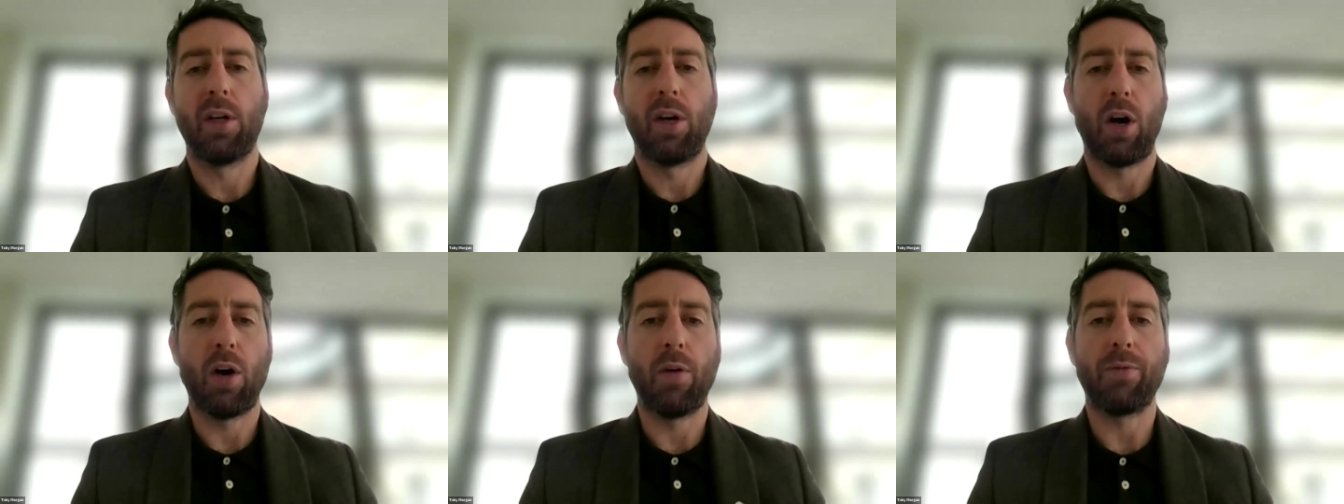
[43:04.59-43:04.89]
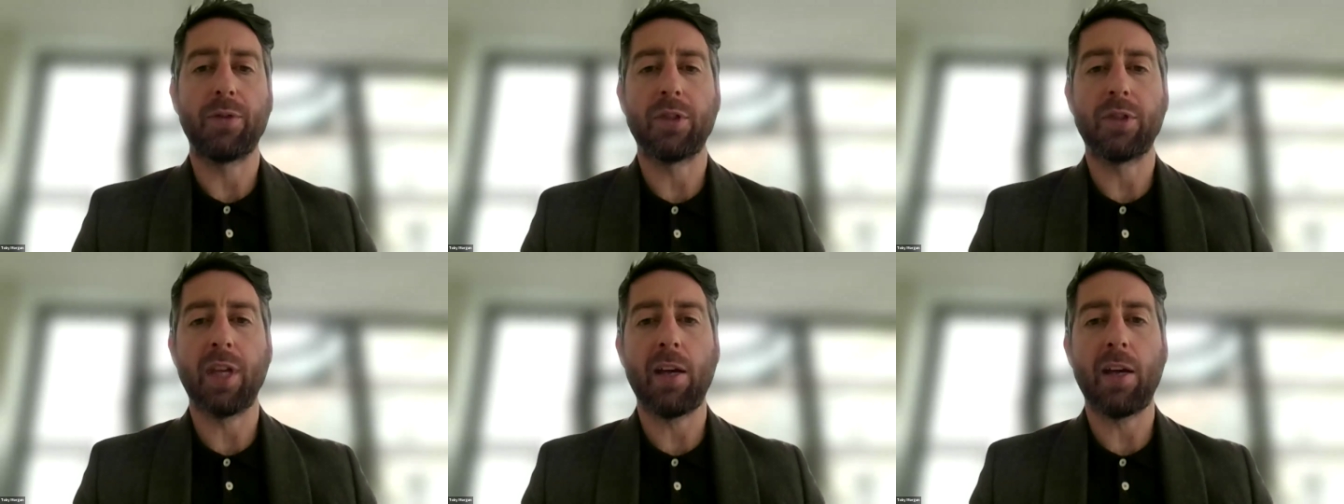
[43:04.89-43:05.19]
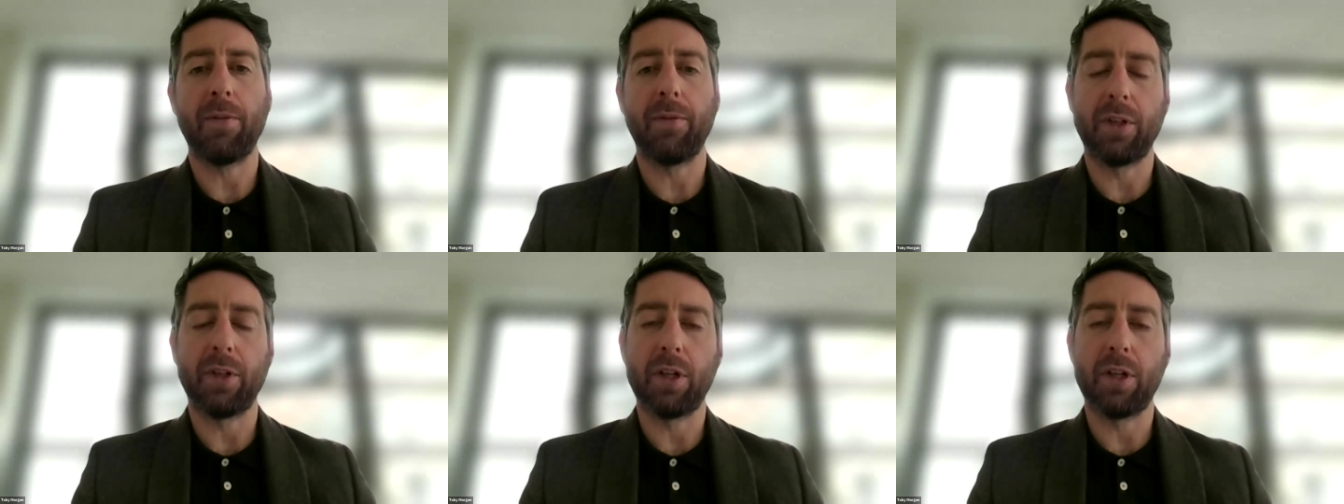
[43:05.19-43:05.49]

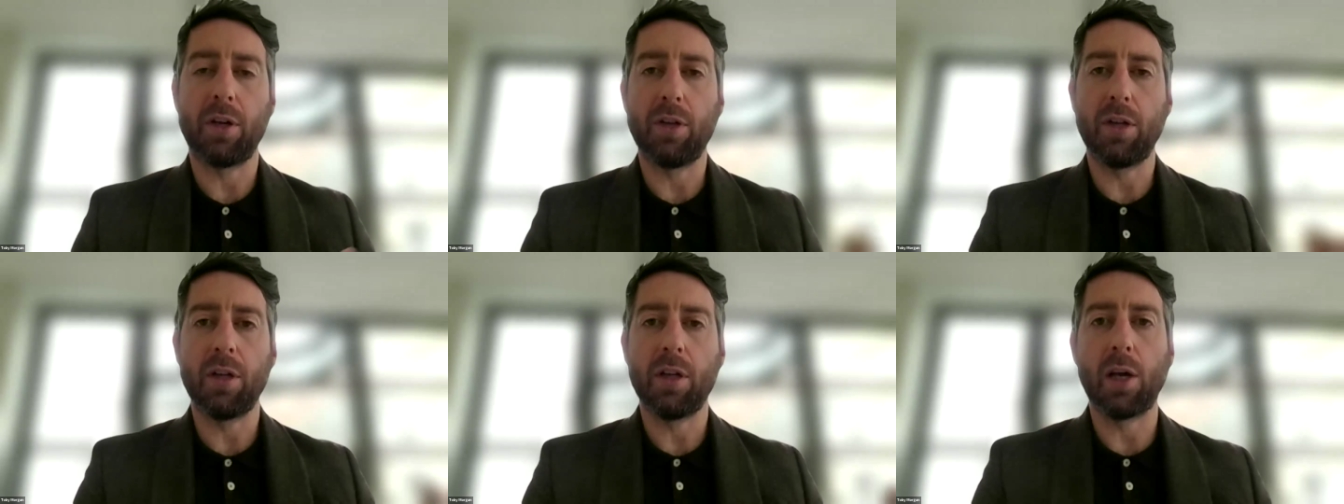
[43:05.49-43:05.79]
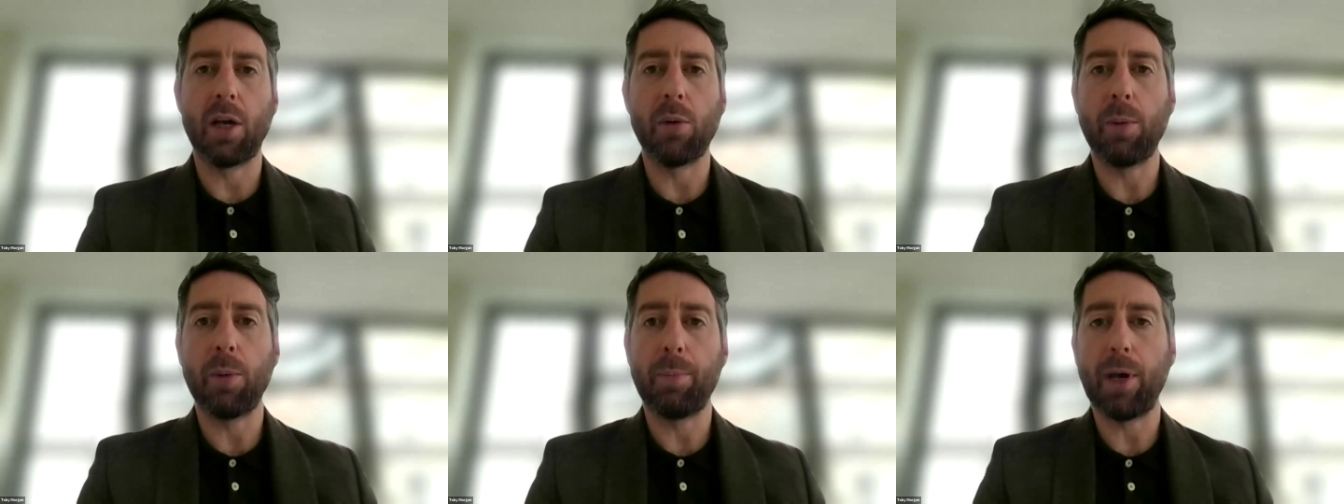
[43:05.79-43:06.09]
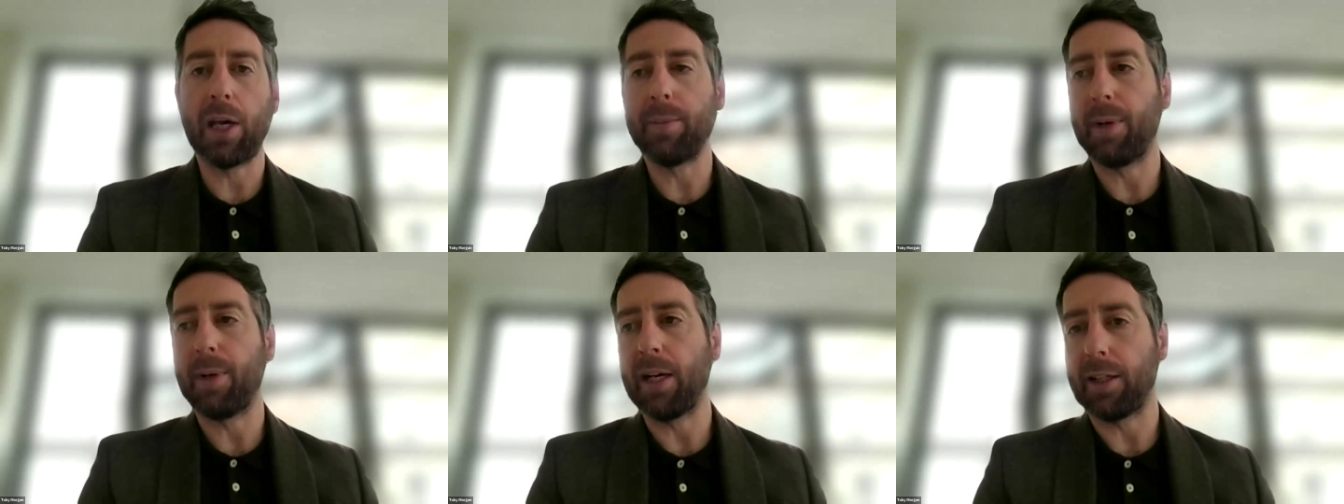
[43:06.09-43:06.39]
offset, the lower
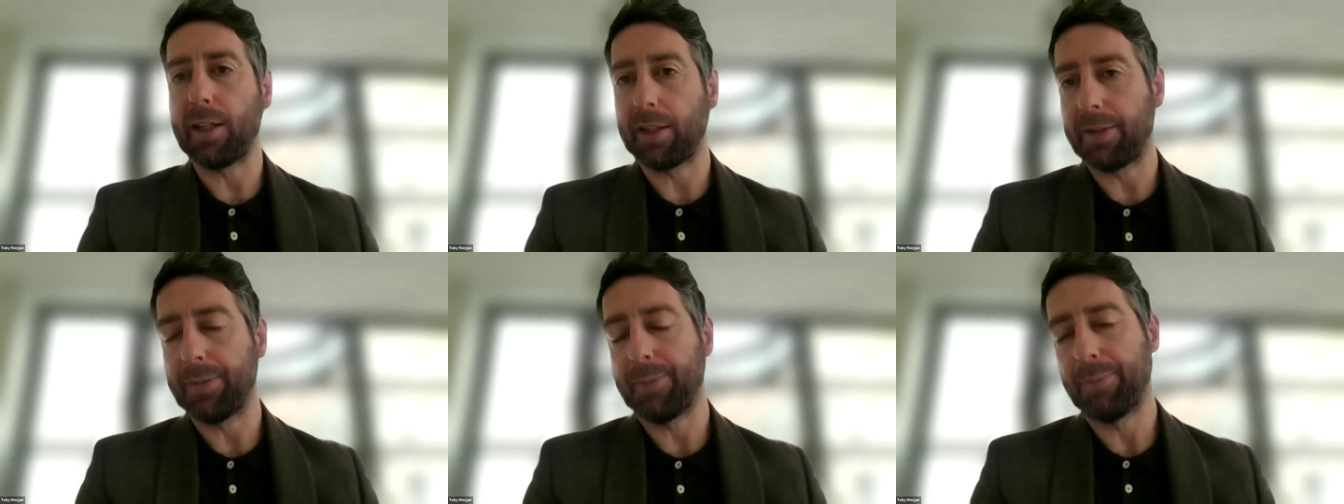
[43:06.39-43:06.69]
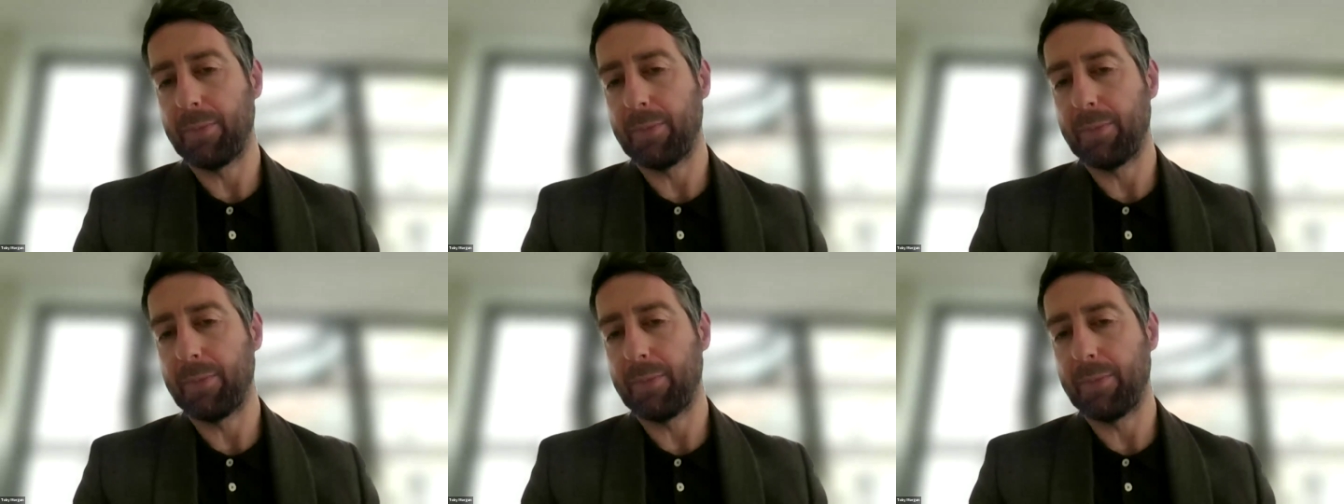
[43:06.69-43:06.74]
payback,